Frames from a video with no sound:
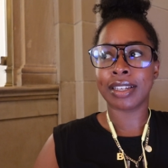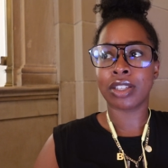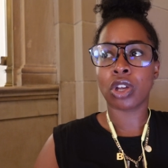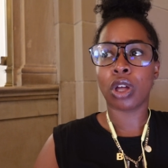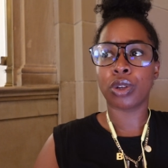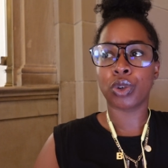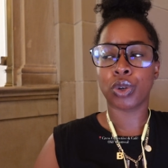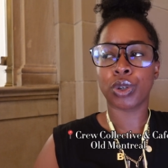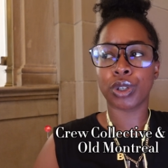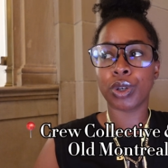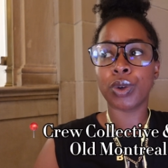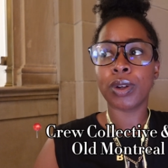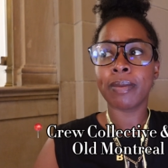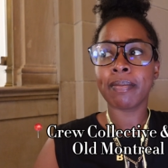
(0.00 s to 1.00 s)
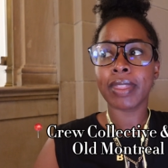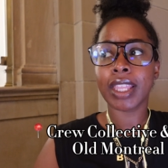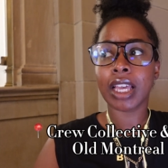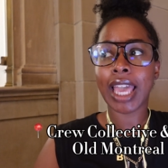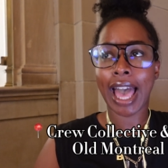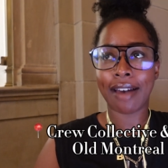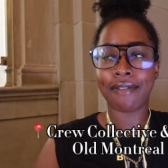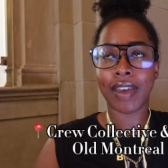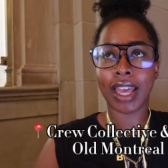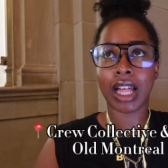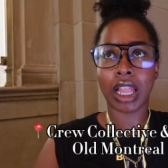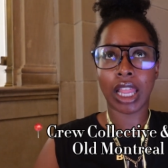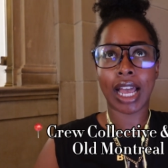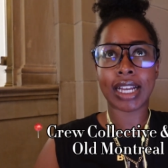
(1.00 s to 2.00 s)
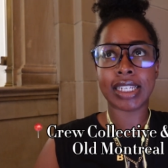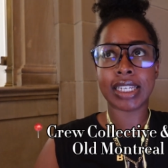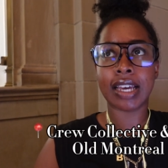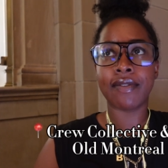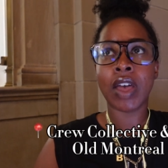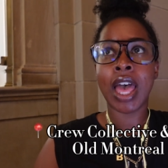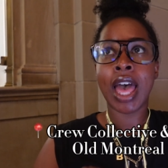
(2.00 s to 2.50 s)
It's called Crew Cafe Collected.